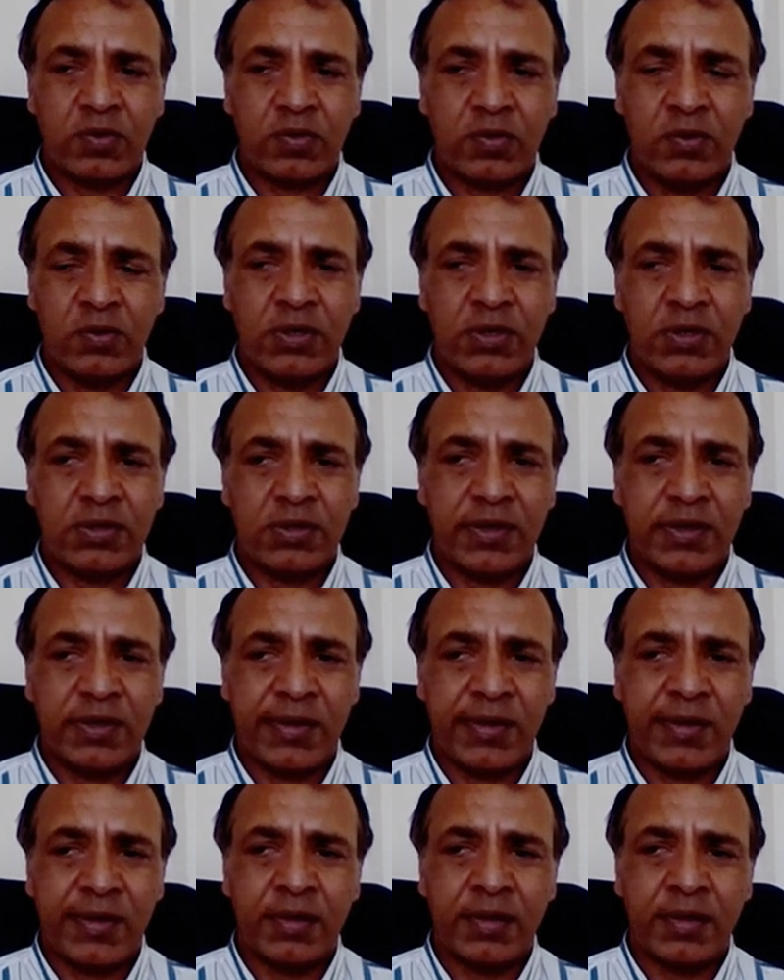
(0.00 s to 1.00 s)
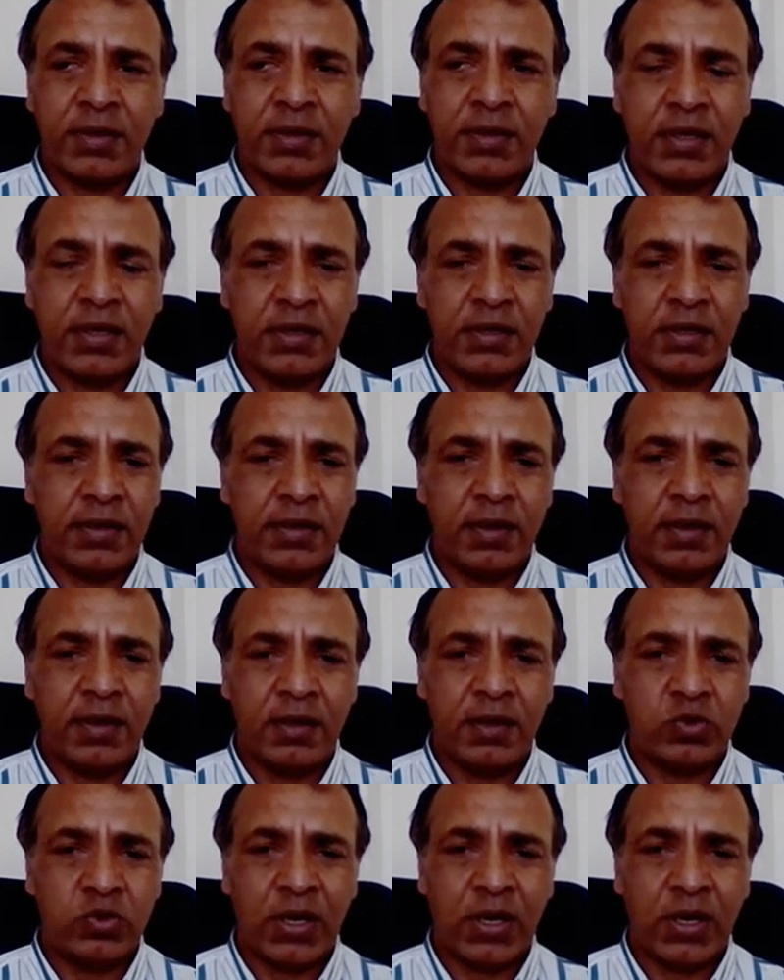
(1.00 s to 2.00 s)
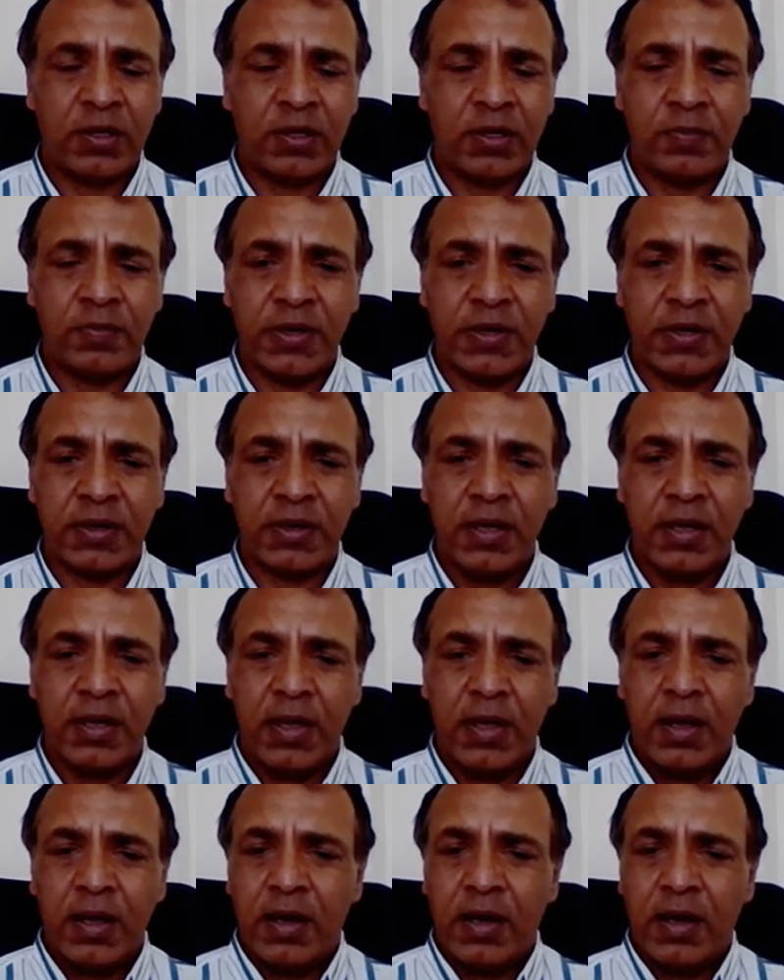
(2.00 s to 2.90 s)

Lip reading: KwaZulu-Natal, in Johannesburg,